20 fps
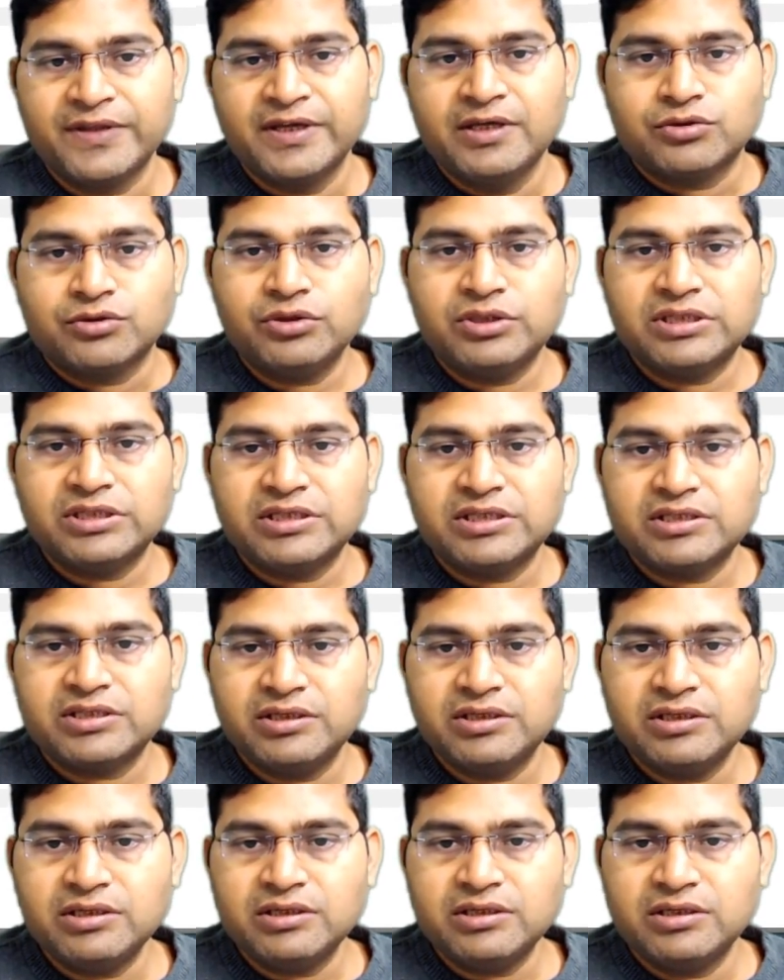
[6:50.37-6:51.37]
so this is
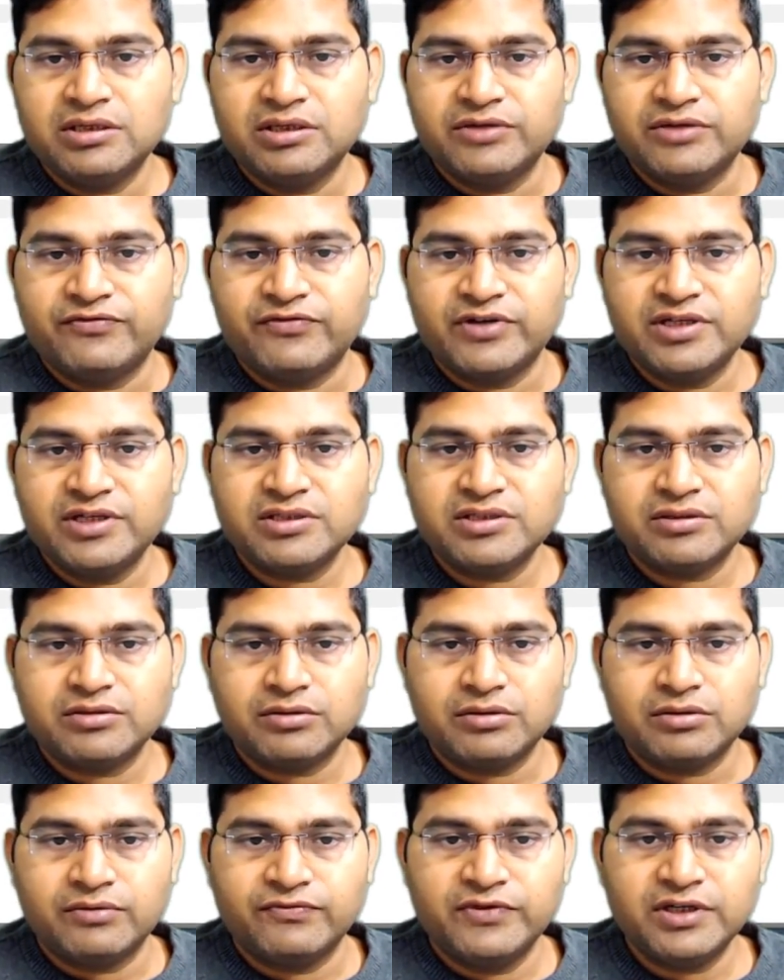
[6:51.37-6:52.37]
the
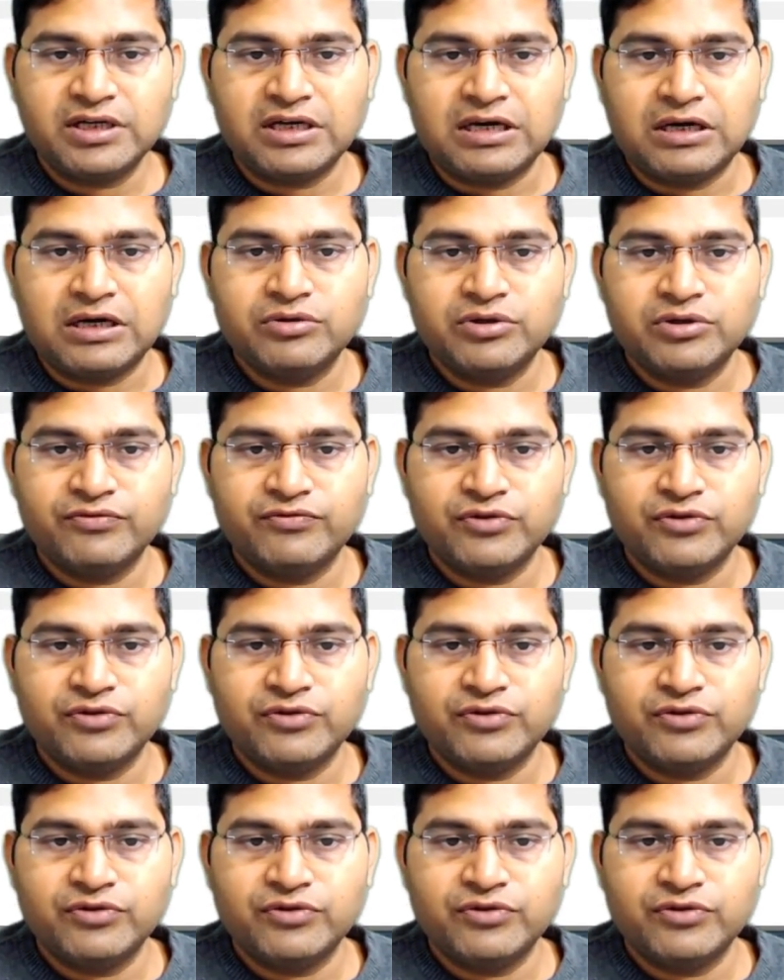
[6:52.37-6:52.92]
difference of the count.